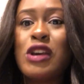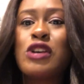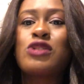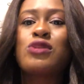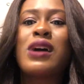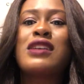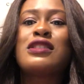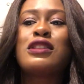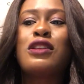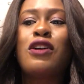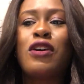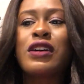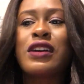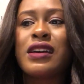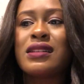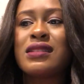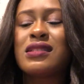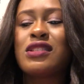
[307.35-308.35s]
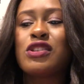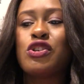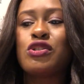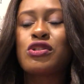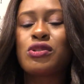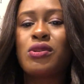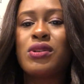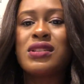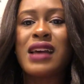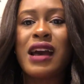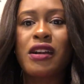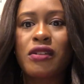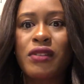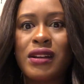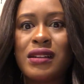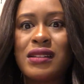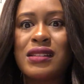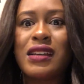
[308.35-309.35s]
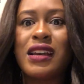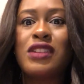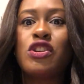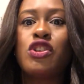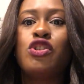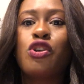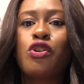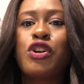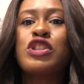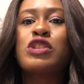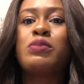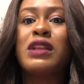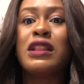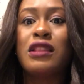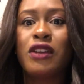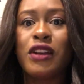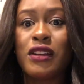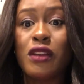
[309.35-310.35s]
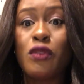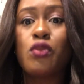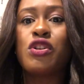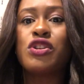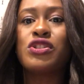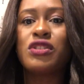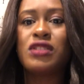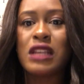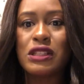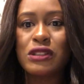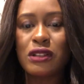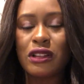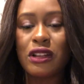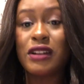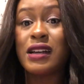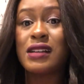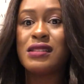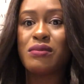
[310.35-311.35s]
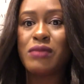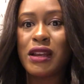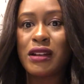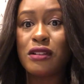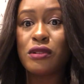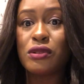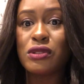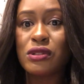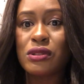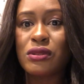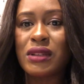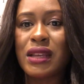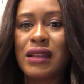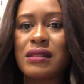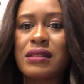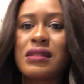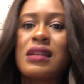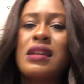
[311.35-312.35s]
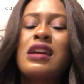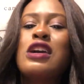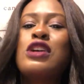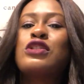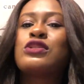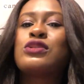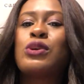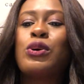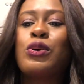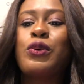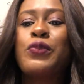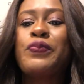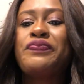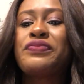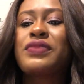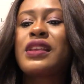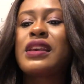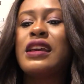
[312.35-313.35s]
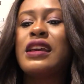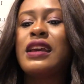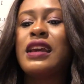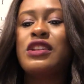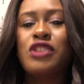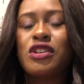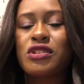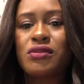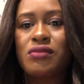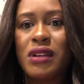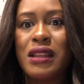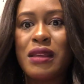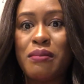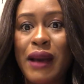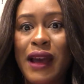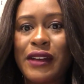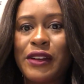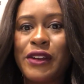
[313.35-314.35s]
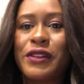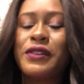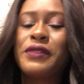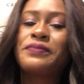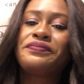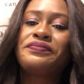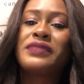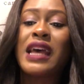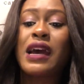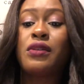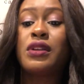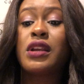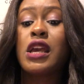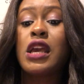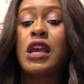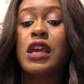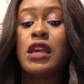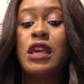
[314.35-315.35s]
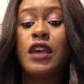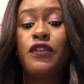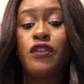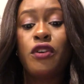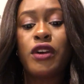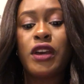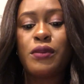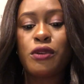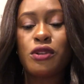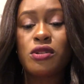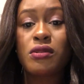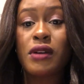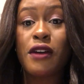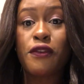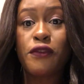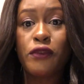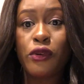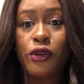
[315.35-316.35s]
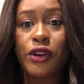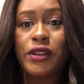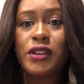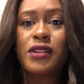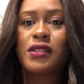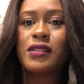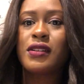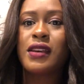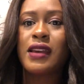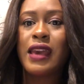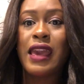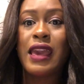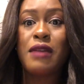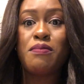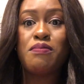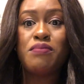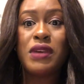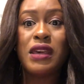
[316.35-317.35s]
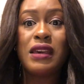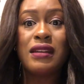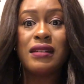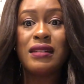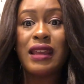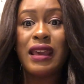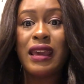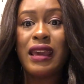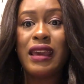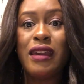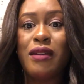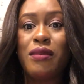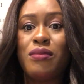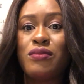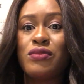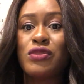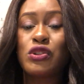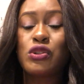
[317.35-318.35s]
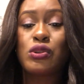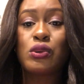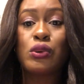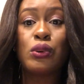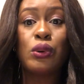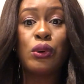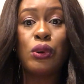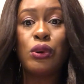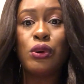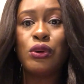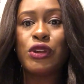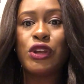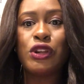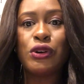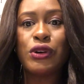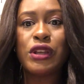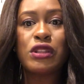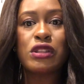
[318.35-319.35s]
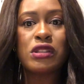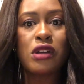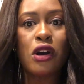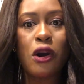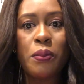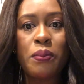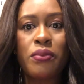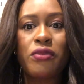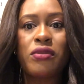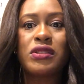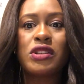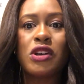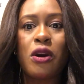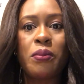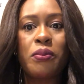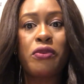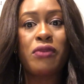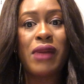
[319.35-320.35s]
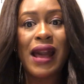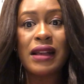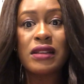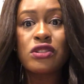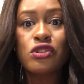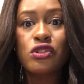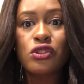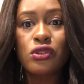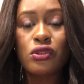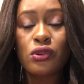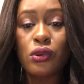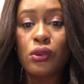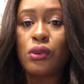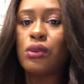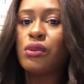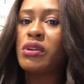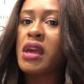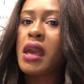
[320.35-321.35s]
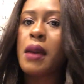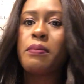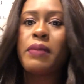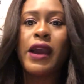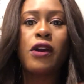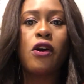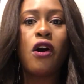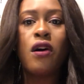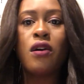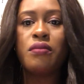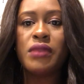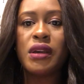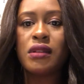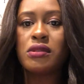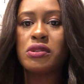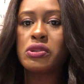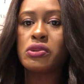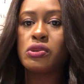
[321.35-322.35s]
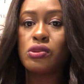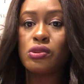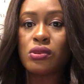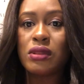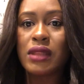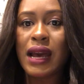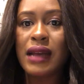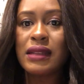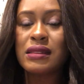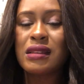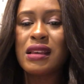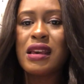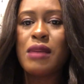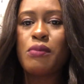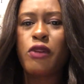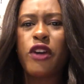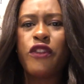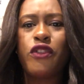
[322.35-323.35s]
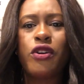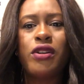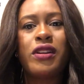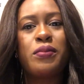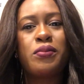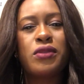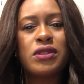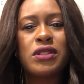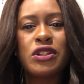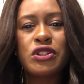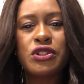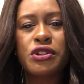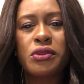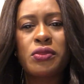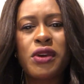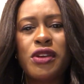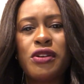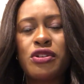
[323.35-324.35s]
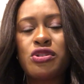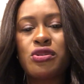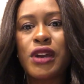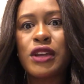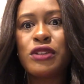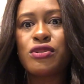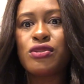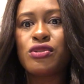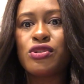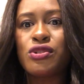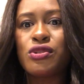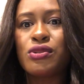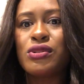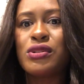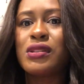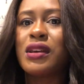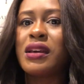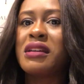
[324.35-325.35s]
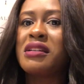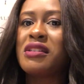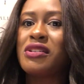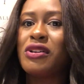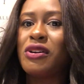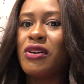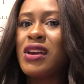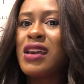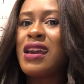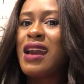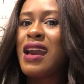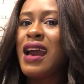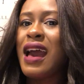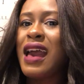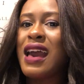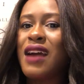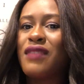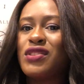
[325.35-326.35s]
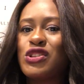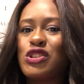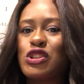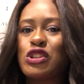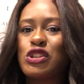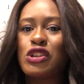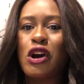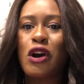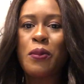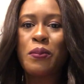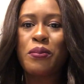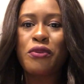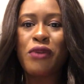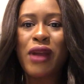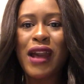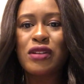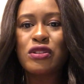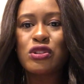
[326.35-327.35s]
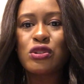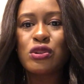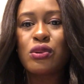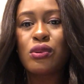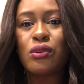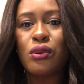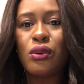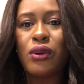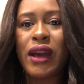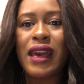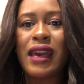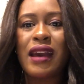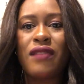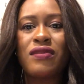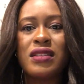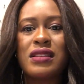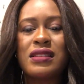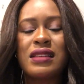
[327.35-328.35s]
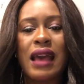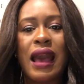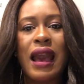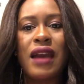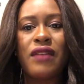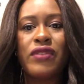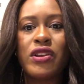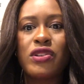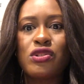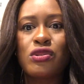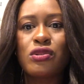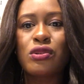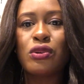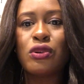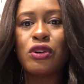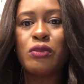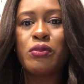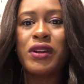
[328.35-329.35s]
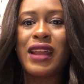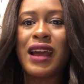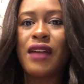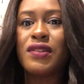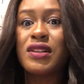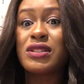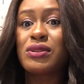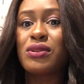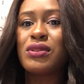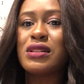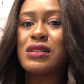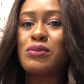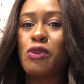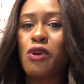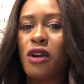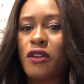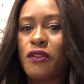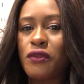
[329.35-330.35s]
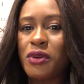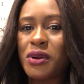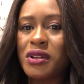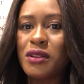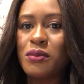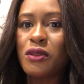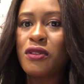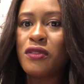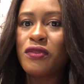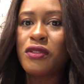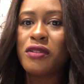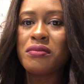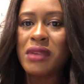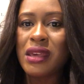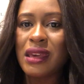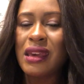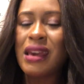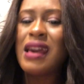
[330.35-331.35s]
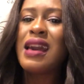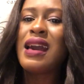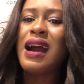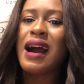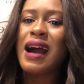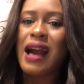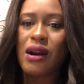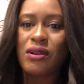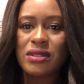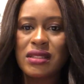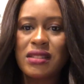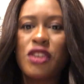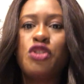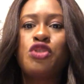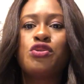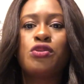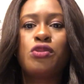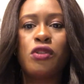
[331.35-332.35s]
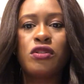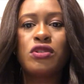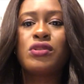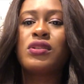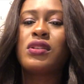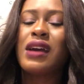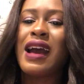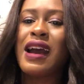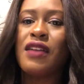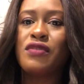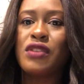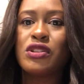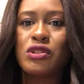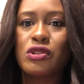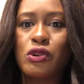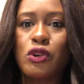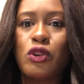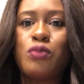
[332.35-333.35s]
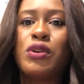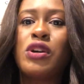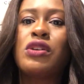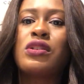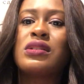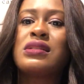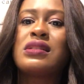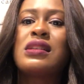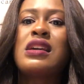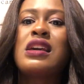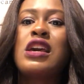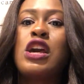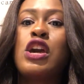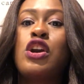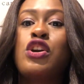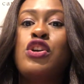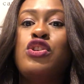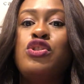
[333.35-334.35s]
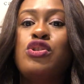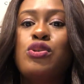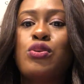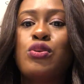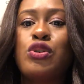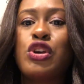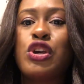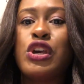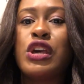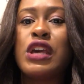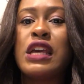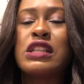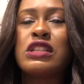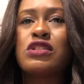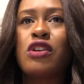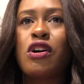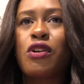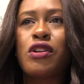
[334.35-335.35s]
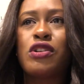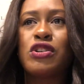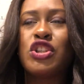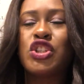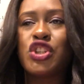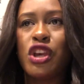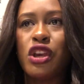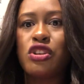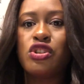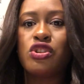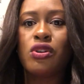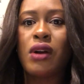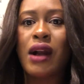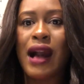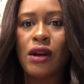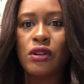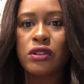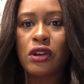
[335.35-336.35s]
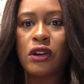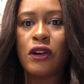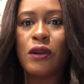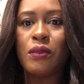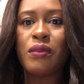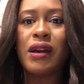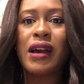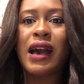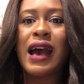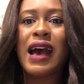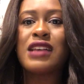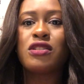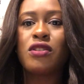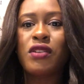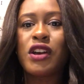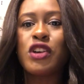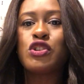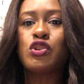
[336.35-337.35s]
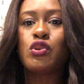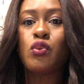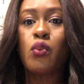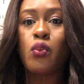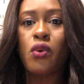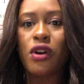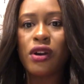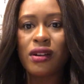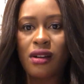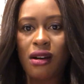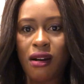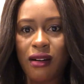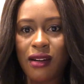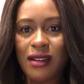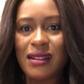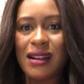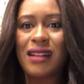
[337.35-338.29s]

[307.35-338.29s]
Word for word: So as long as your school is accredited, you're going to be learning what you need to learn as a medical student. So it doesn't really matter. Now, if you're able to afford a big name school, you know, a top top ranked school, by all means do that. But if you're in a position where you're trying to choose, like, you know, I have this top ranked school, I have this average school, but average school is more affordable for me, I would say you should go to the average school, because you it's not going to change your outcome as long as you work hard.